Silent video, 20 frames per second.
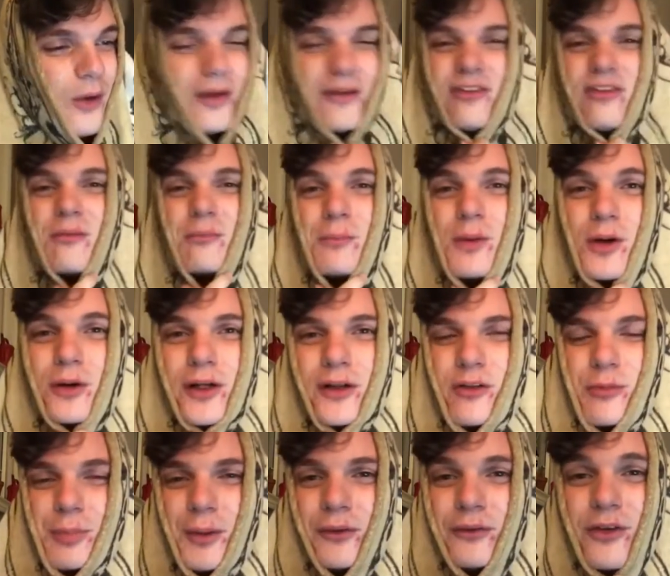Oh yes, the milk
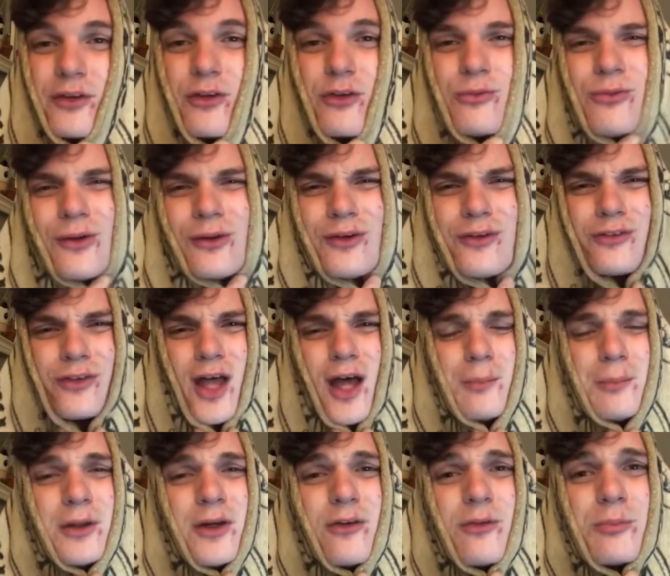had spilled. This is very
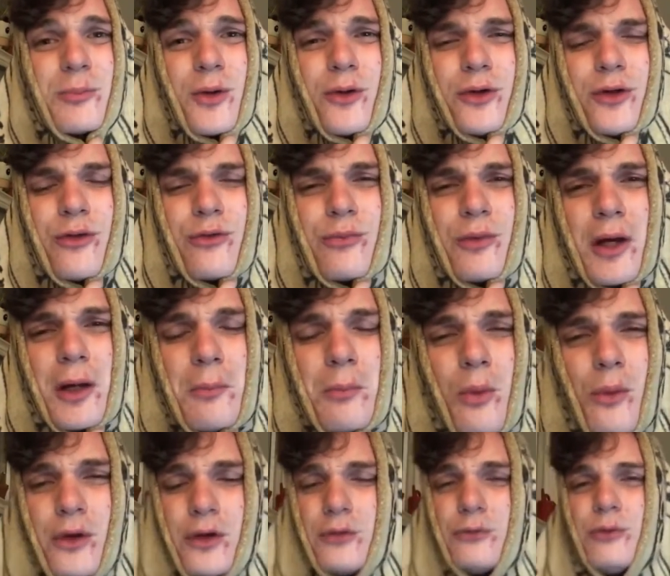sad because milk is very
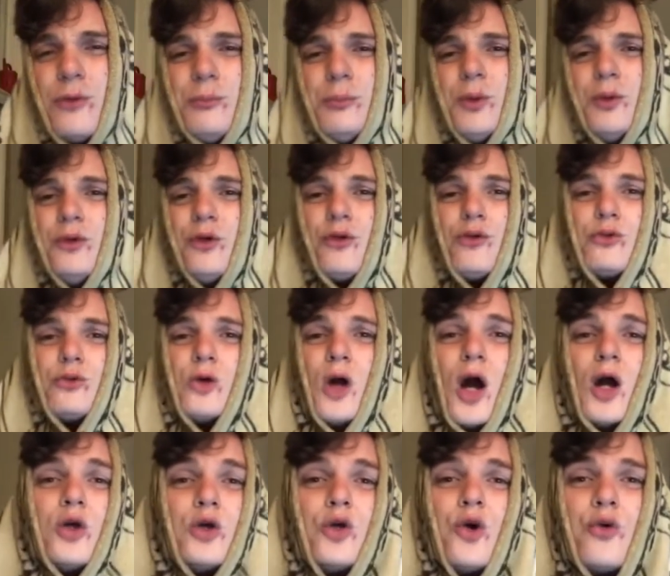important for building
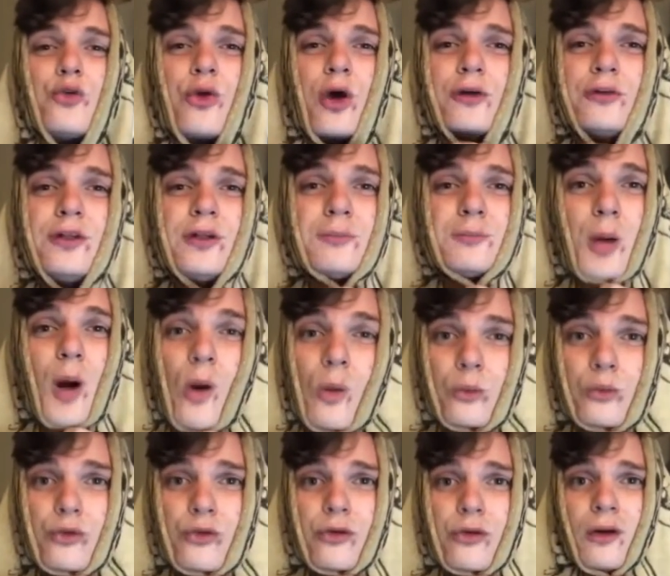strong ghost hunting
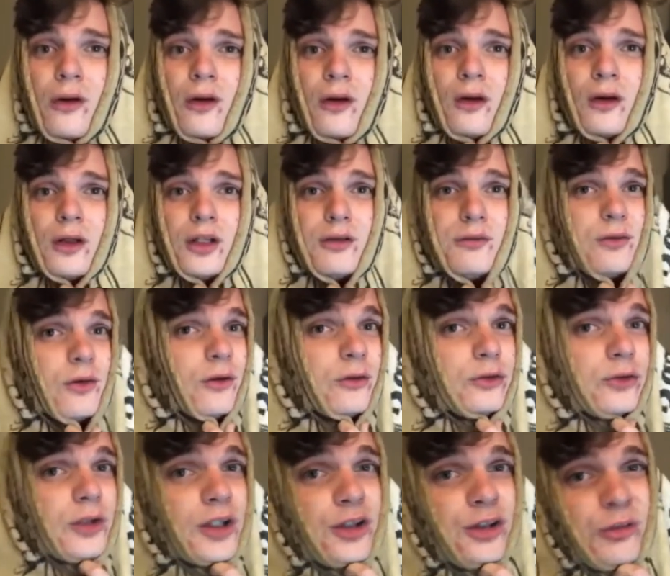bones. If you
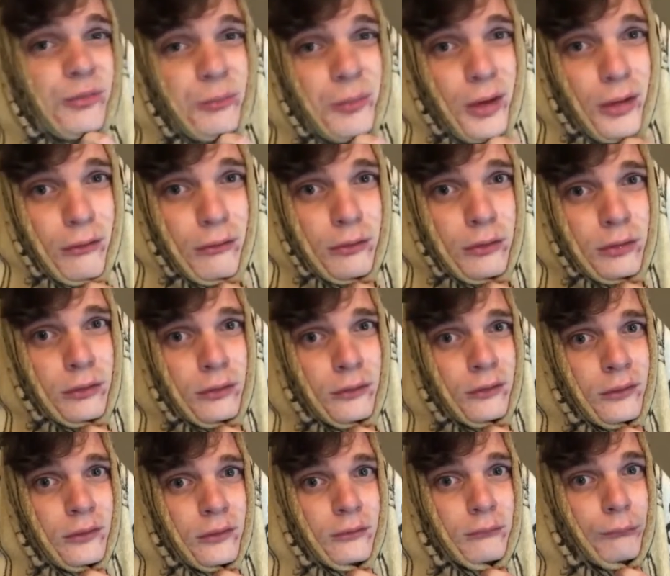don't drink your milk,
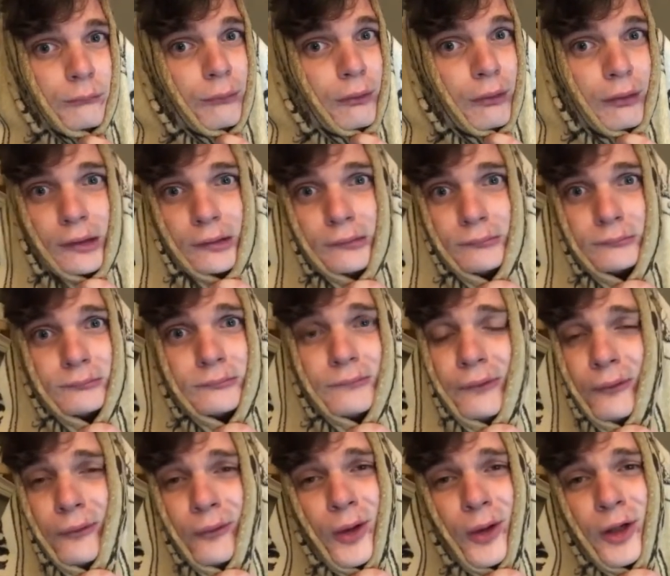well,
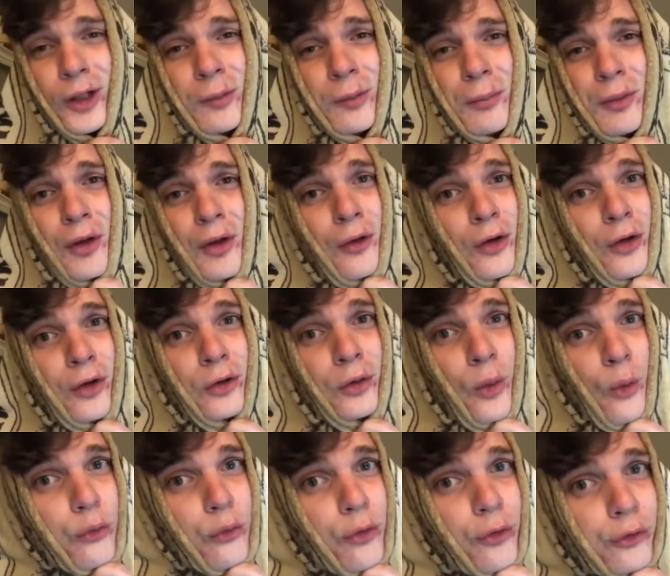you're not gonna be a good
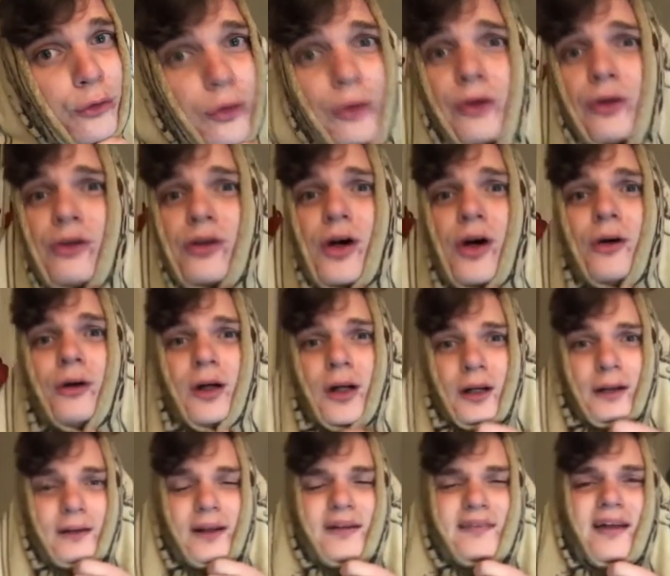ghost hunter. You know,
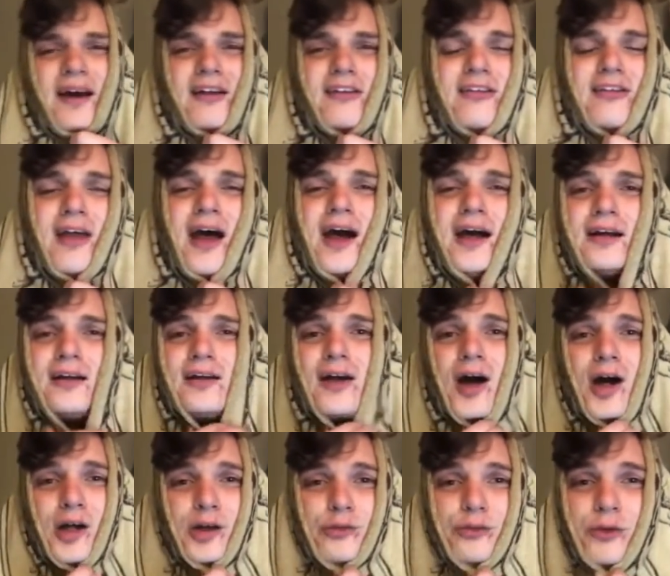like that Zach
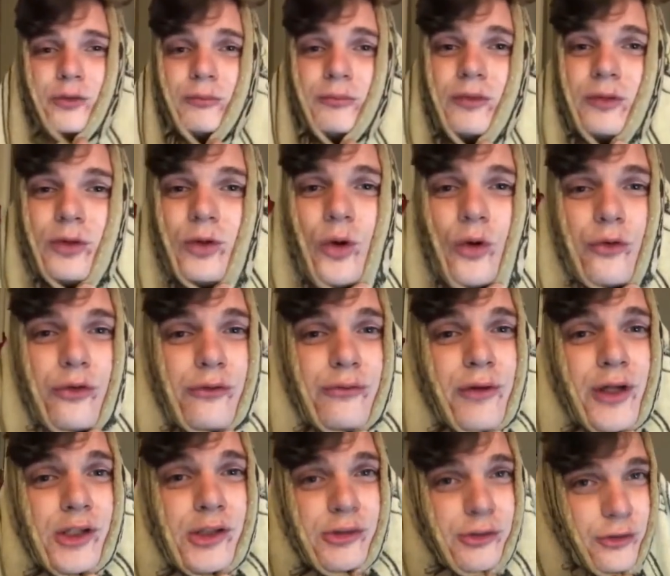guy from Ghost
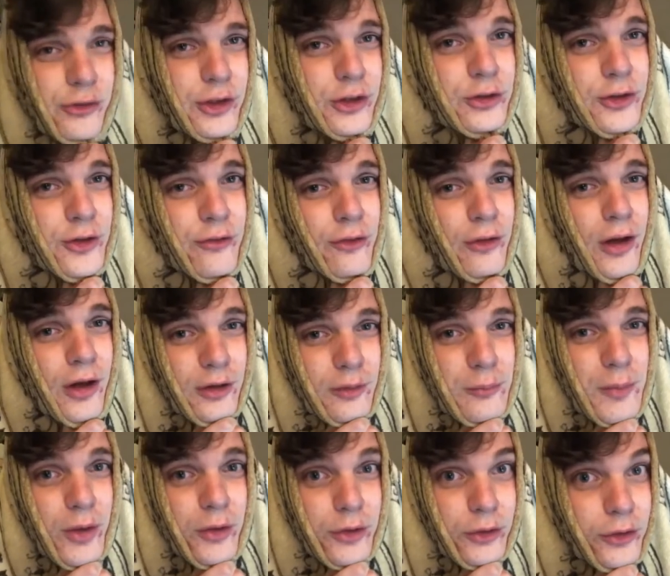Adventures. He drinks a lot
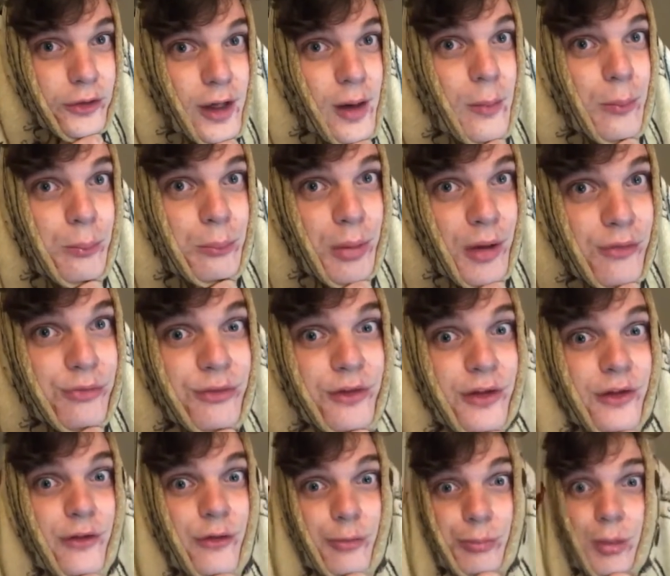of milk and look how buff
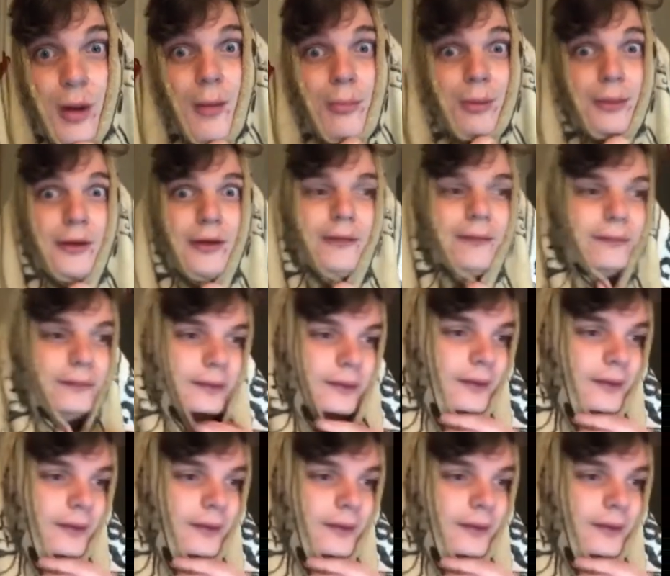he is, probably.